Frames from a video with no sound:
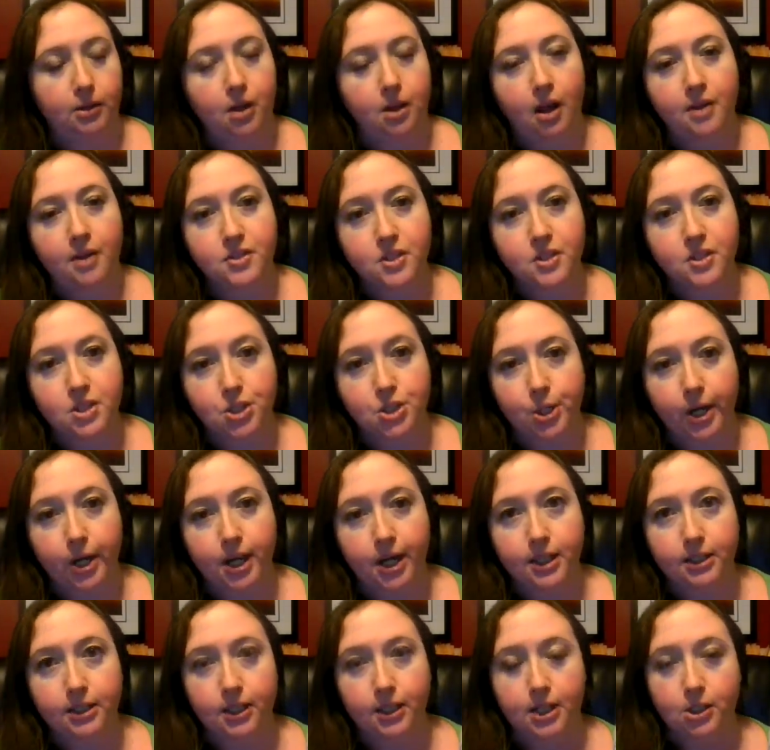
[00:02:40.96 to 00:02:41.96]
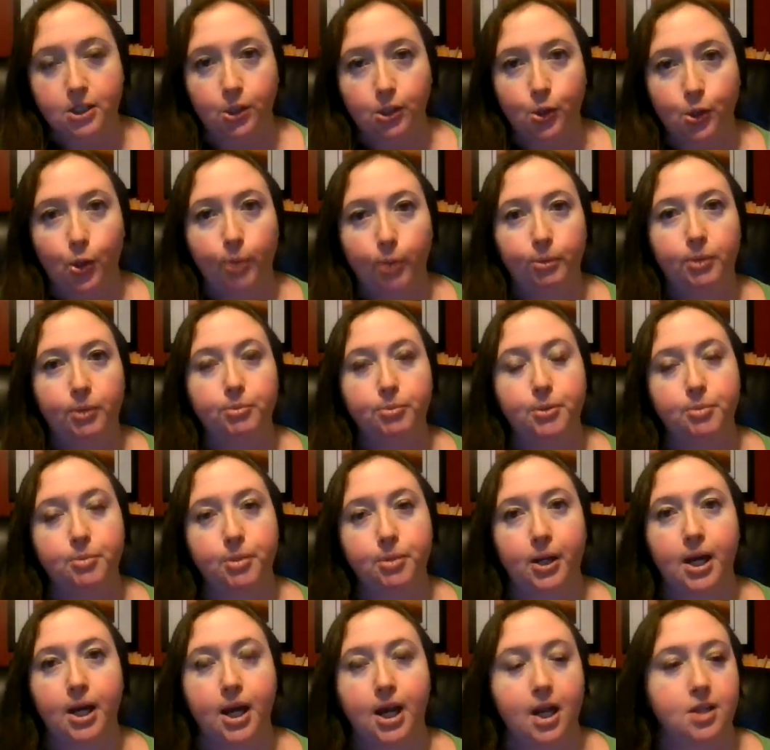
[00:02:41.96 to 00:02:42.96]
concentrate than your normal
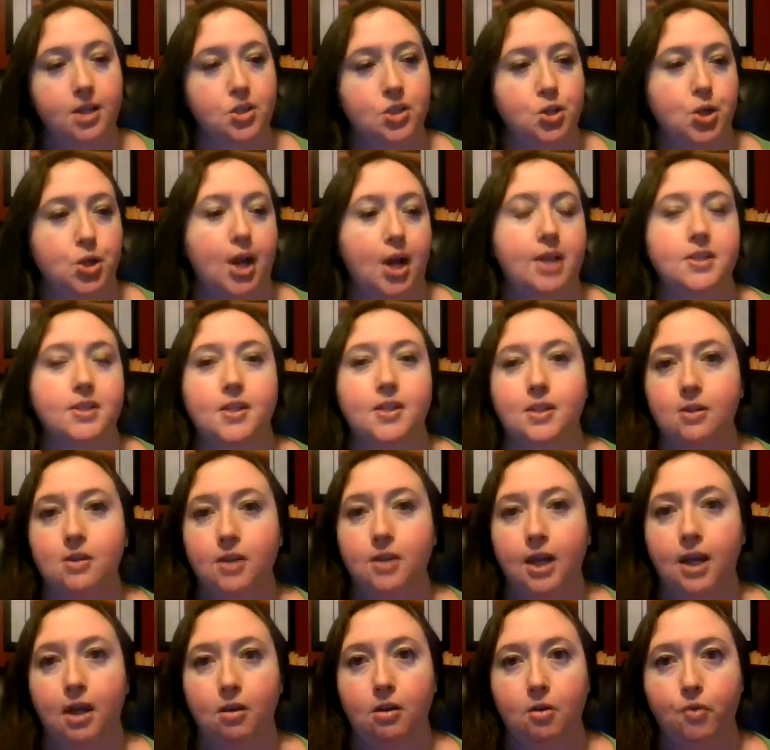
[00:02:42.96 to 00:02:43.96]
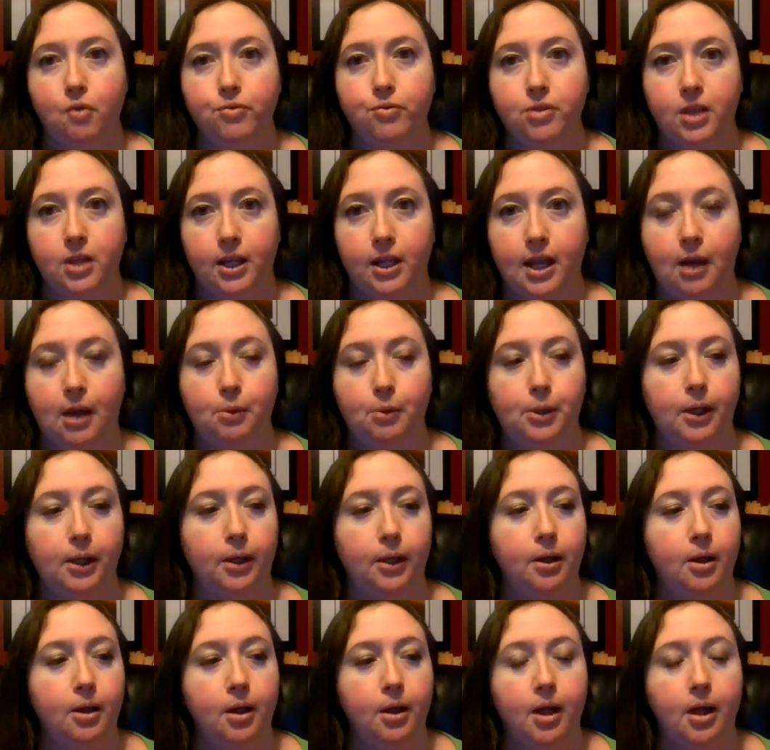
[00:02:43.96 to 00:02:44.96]
blueberry extracts that you get over the
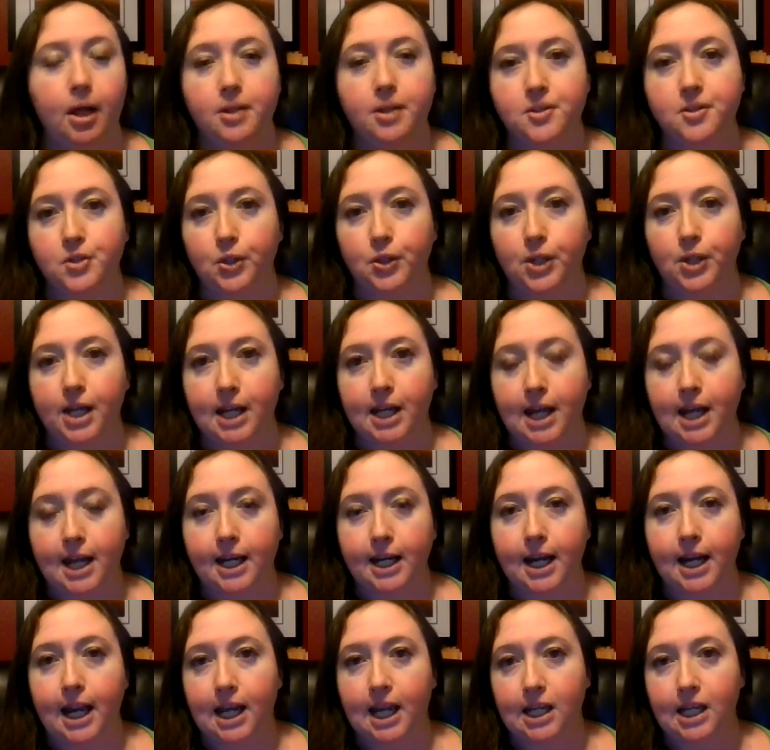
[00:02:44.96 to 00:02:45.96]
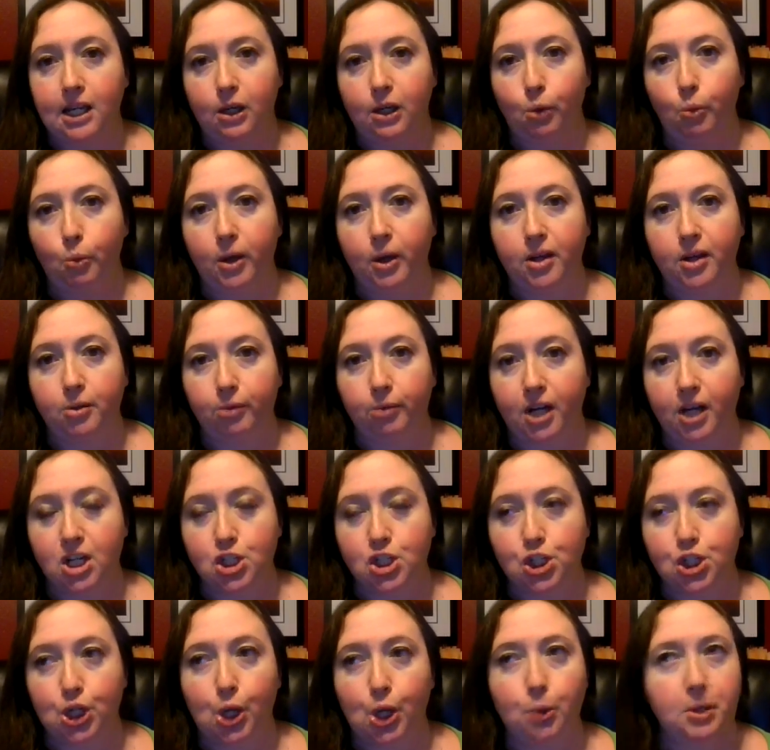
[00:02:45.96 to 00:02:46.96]
counter. So you're looking at an 80-to-1
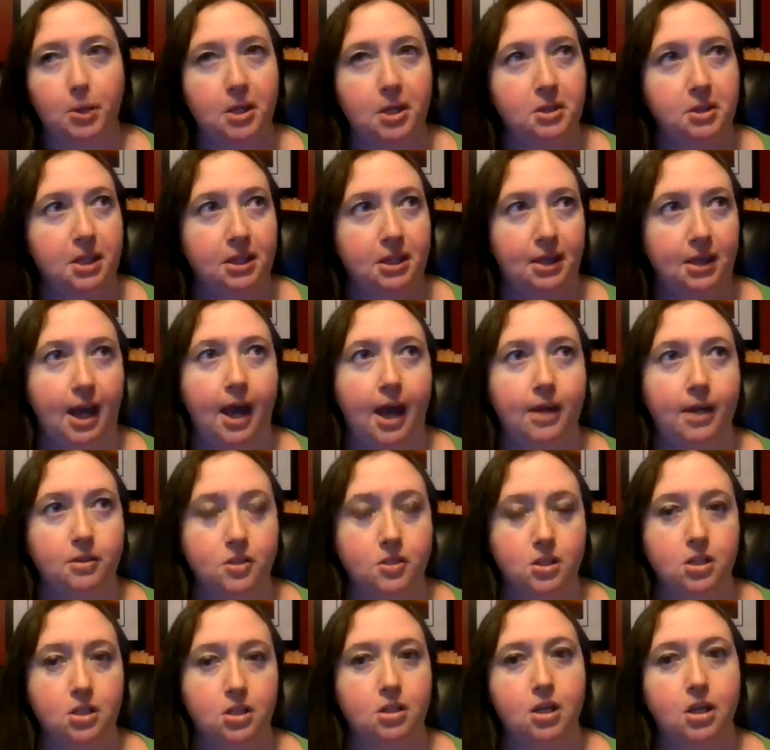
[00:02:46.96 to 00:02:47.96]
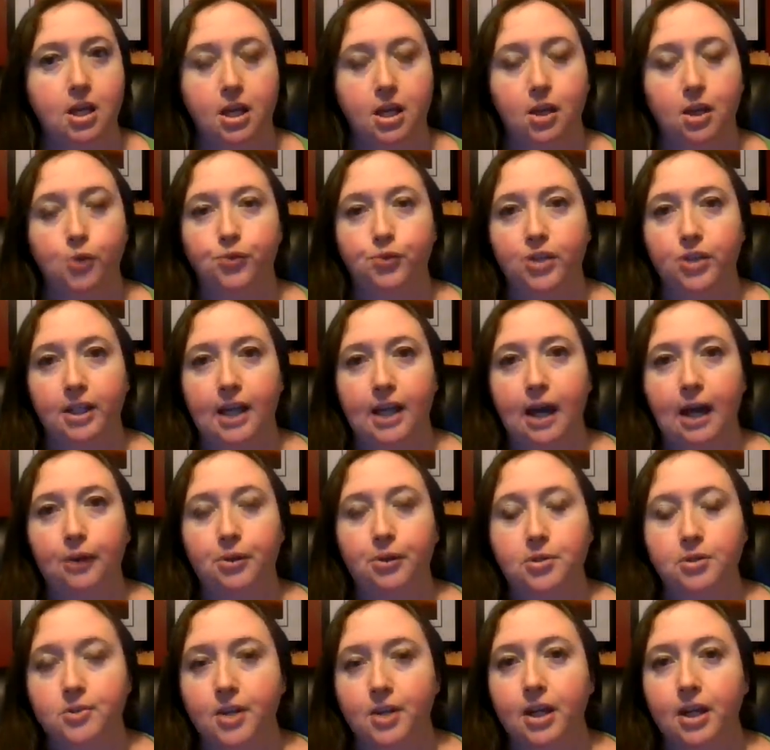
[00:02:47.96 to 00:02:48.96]
ratio. And I think the highest you can get over the
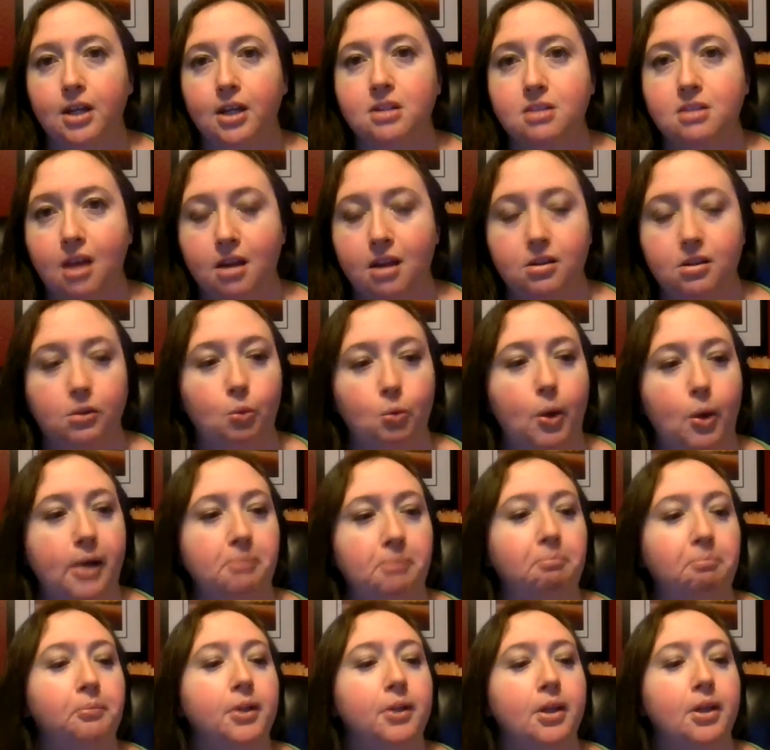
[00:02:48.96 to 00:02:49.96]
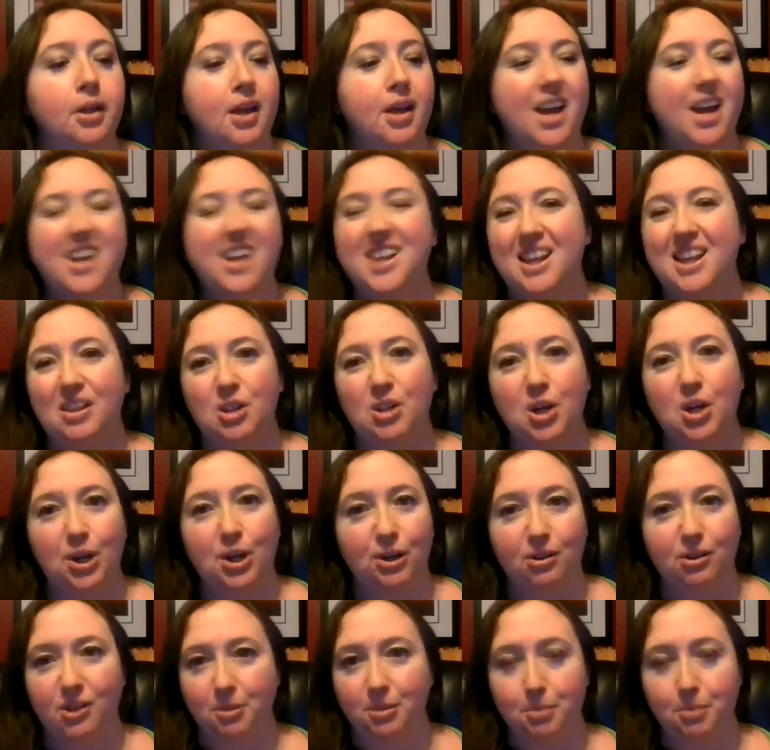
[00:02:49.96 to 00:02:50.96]
counter is like a 10-to-1. And they
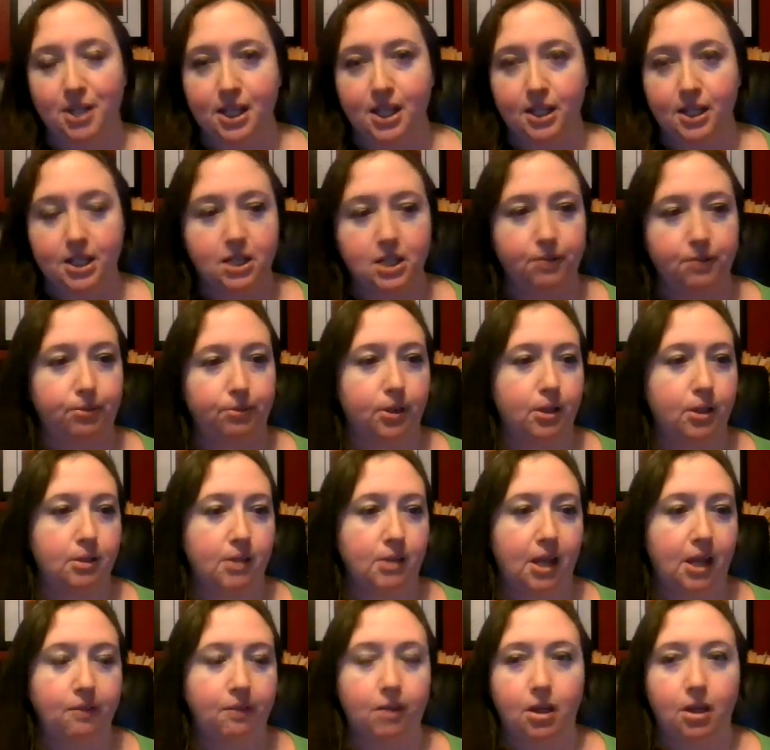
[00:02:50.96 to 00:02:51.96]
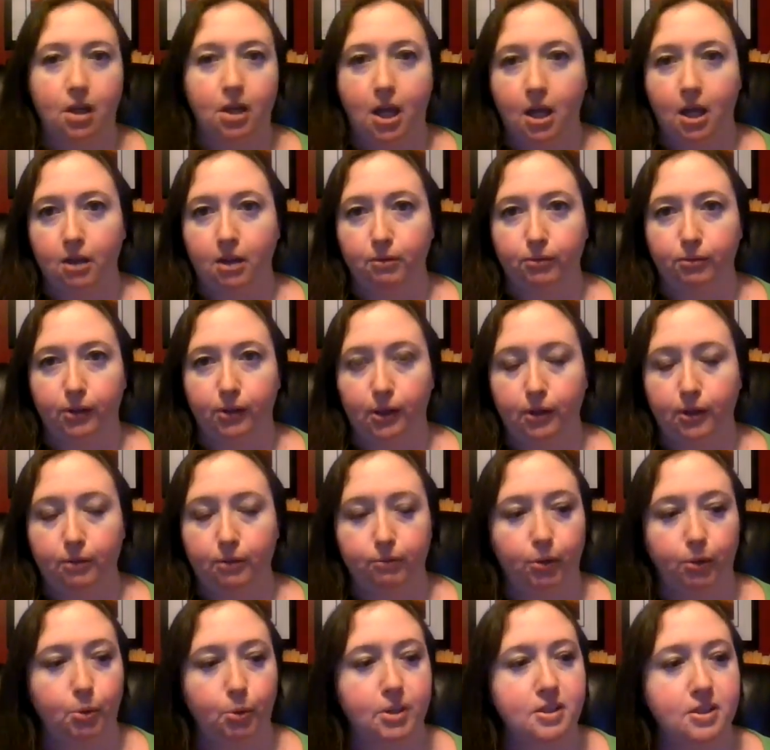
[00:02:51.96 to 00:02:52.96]
look completely different even
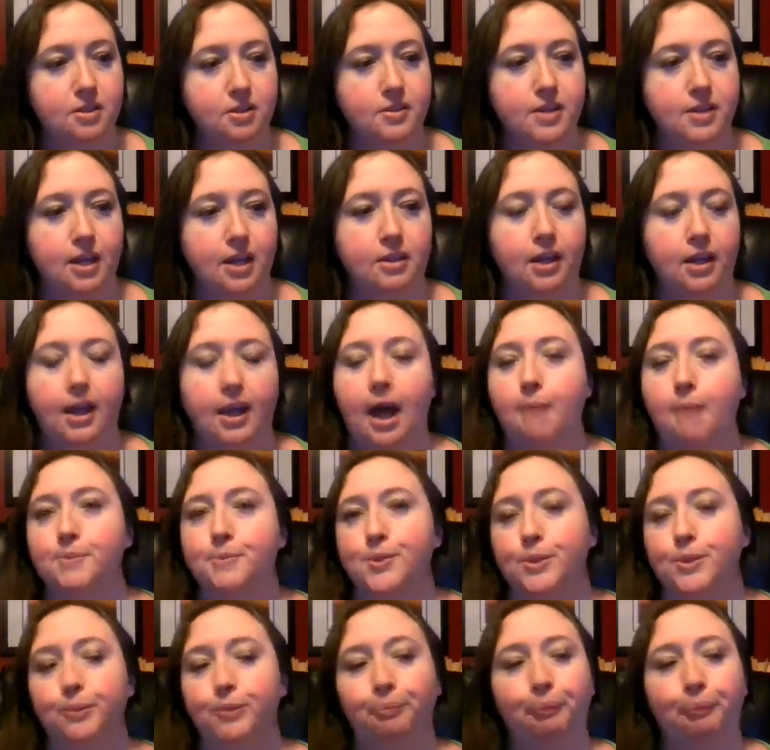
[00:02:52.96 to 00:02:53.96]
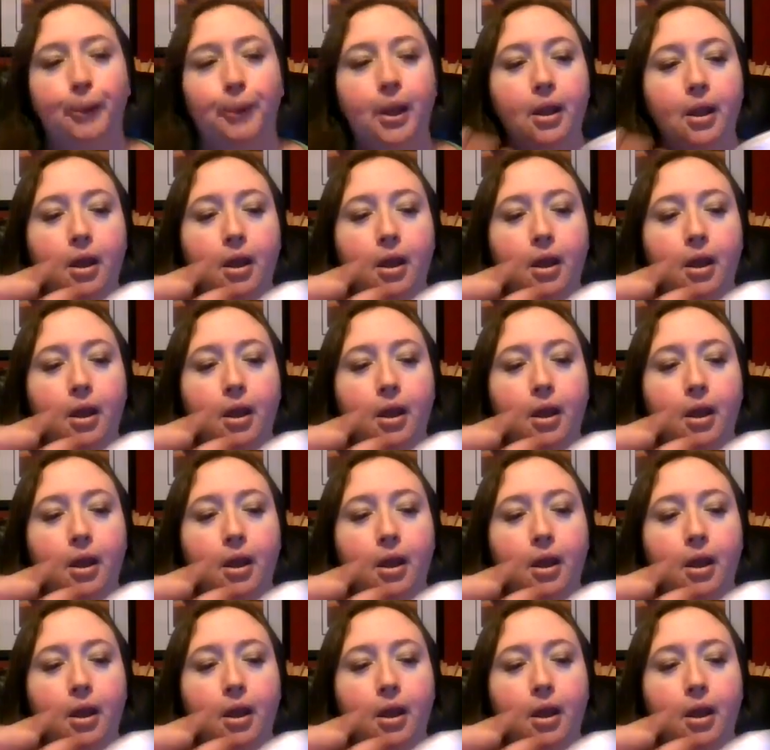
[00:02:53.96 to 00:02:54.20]
for what's inside the capsule.